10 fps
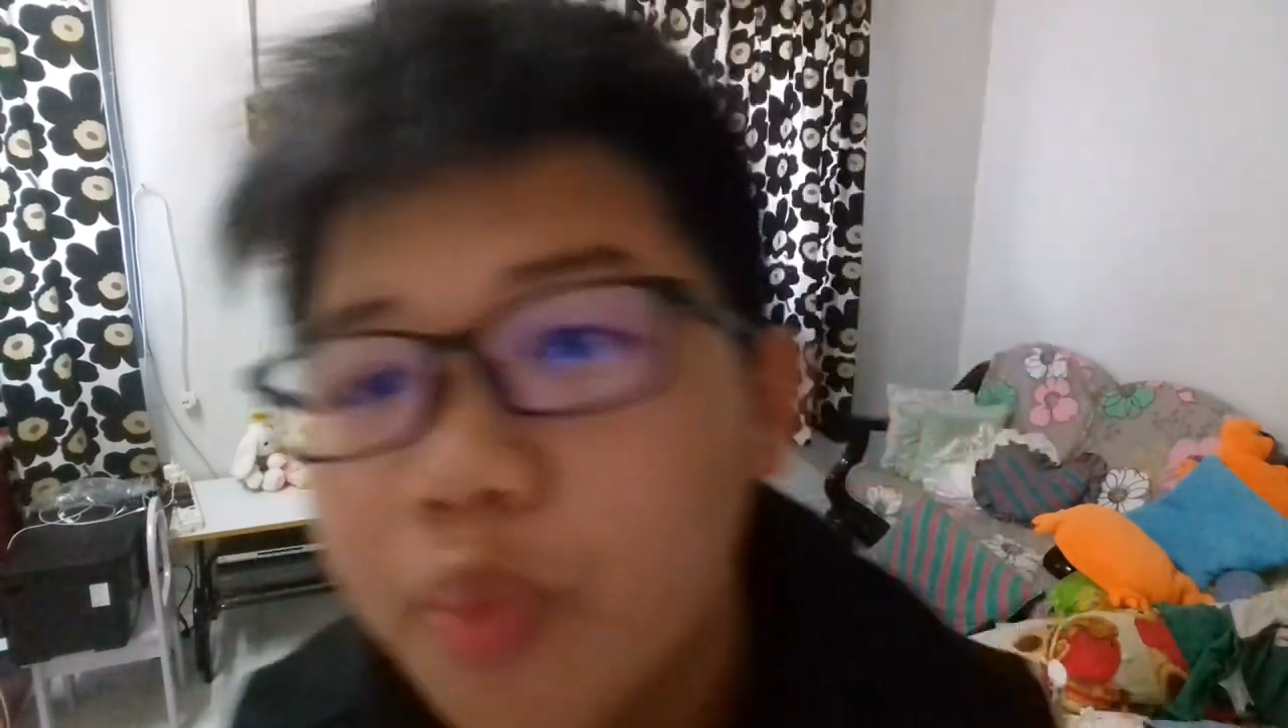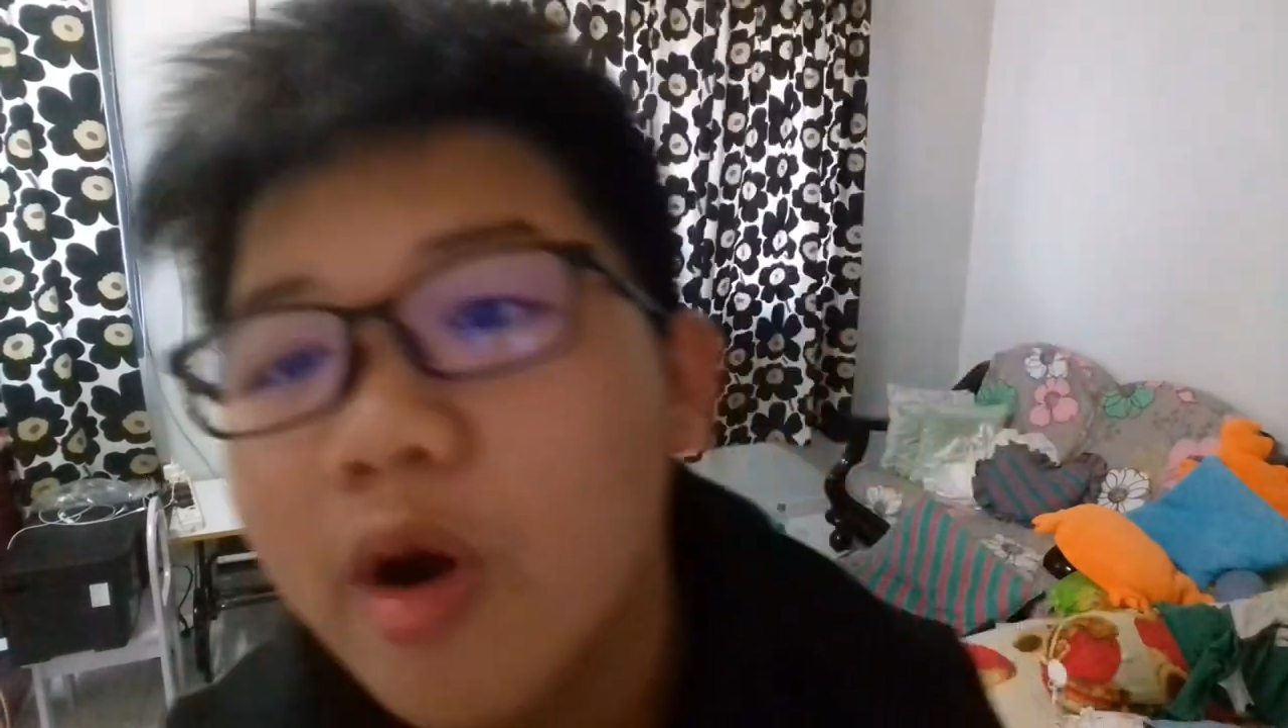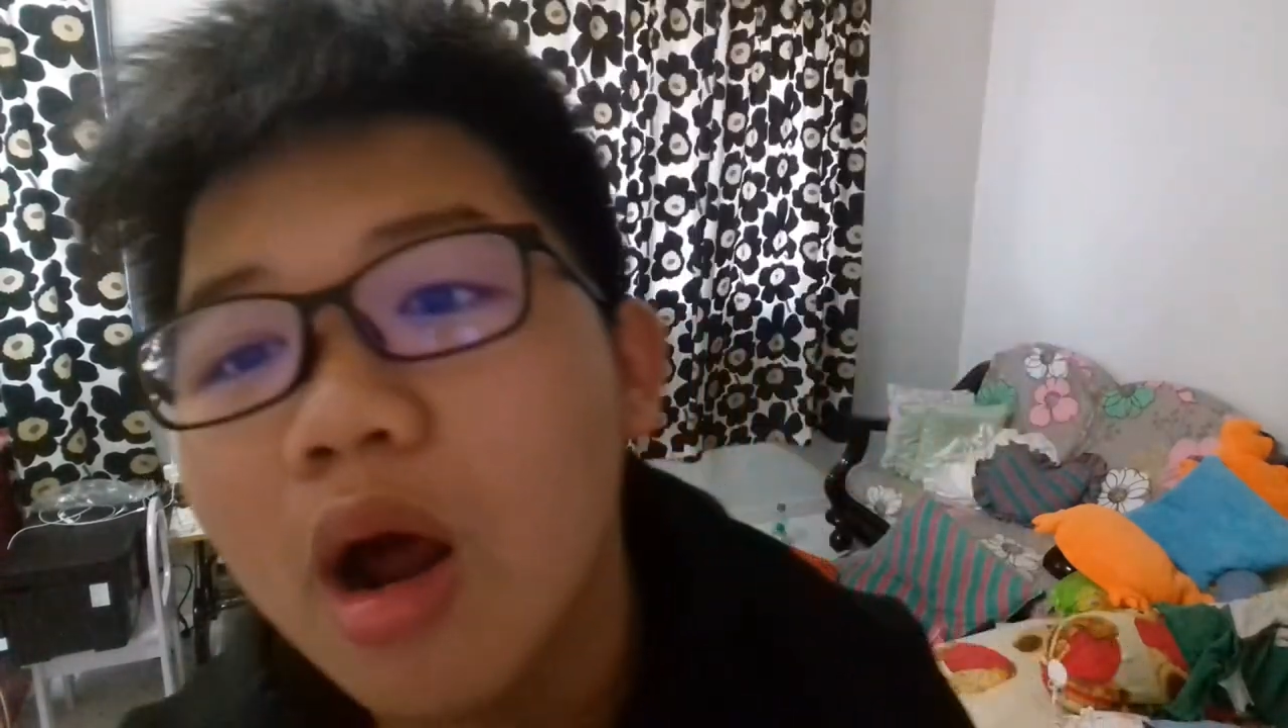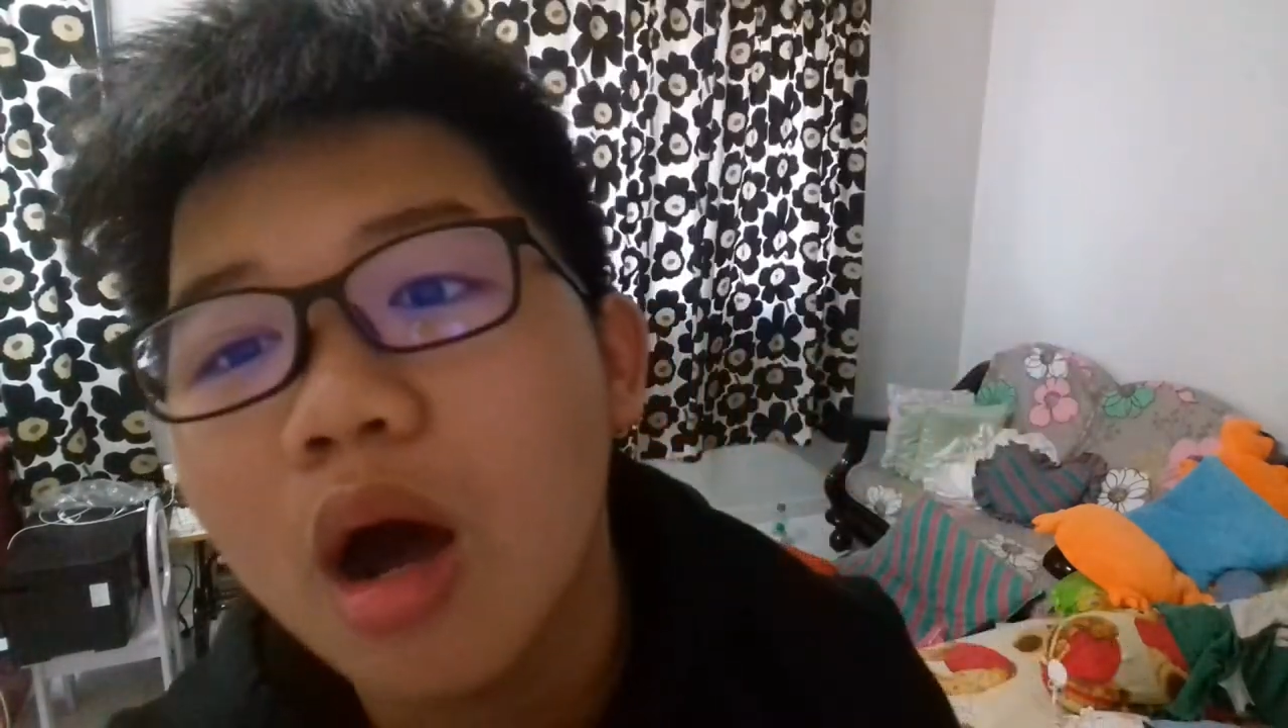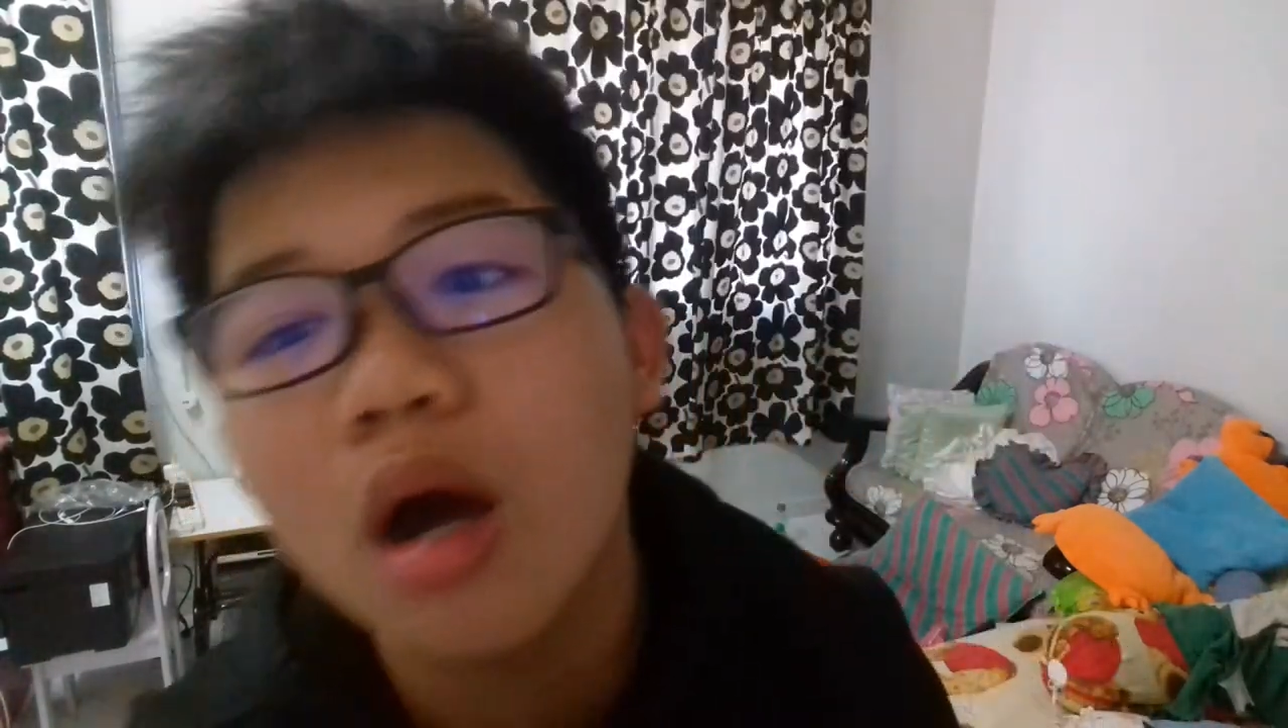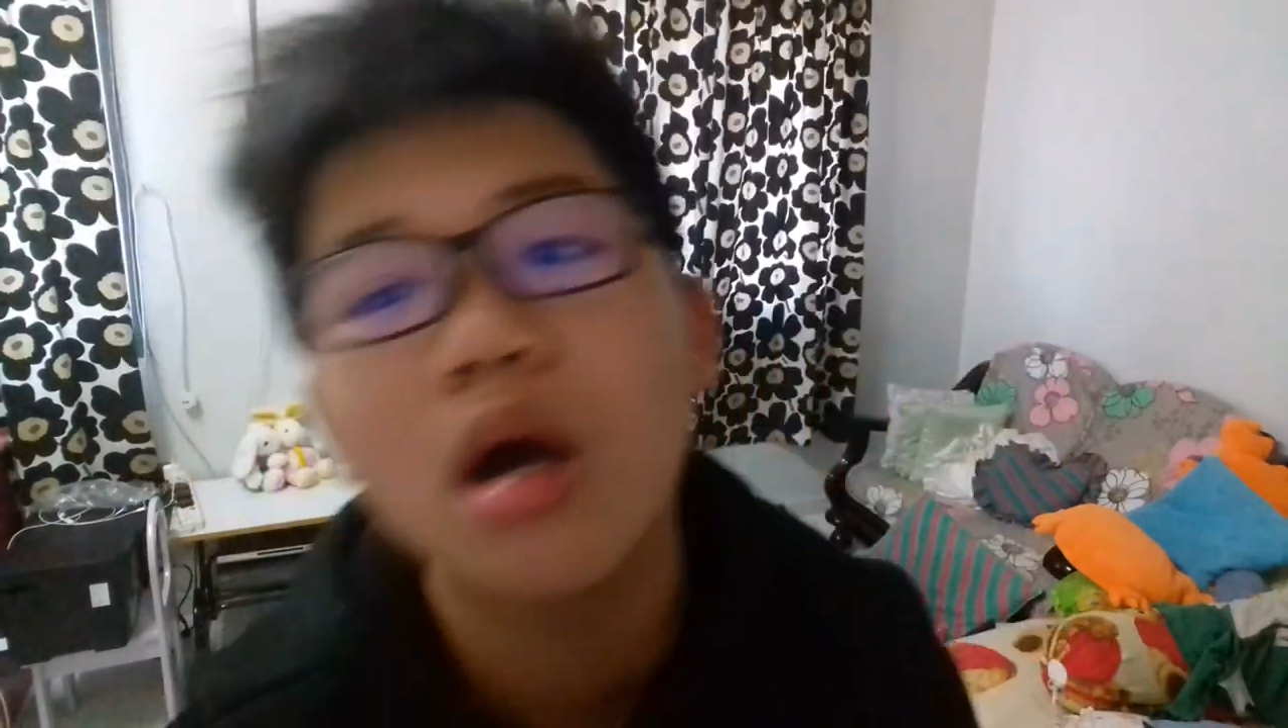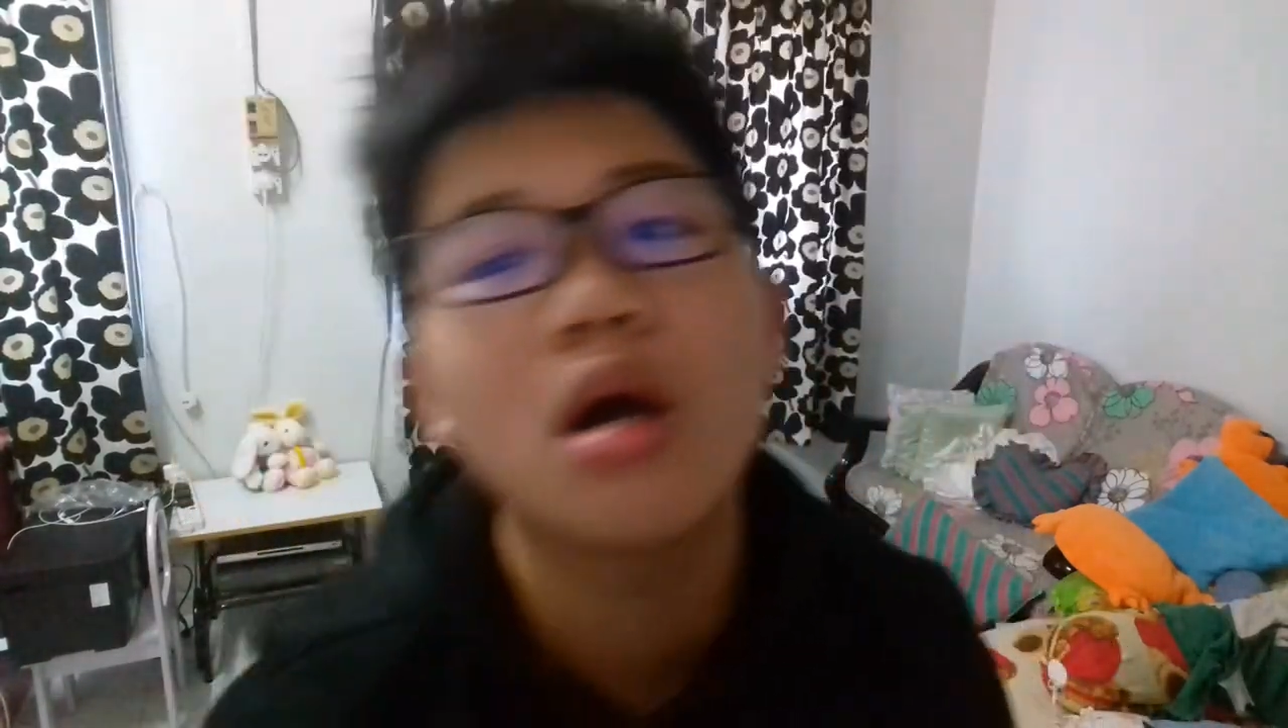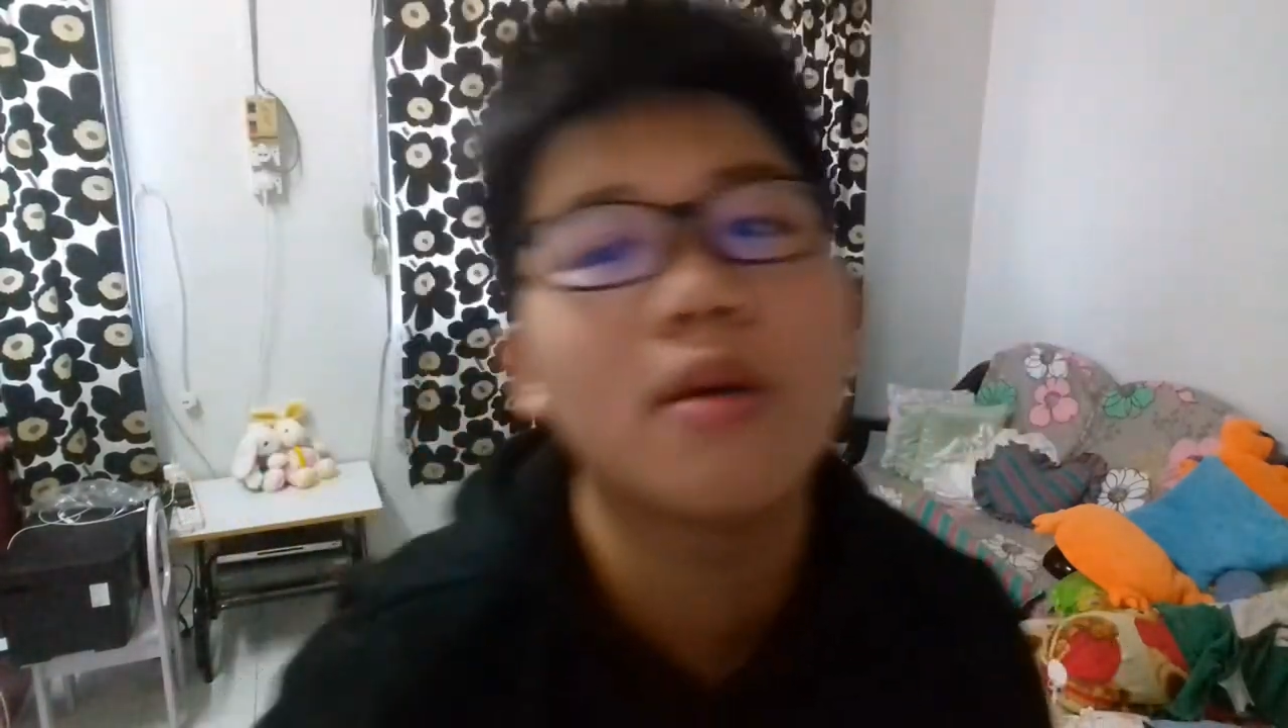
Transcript: Bro!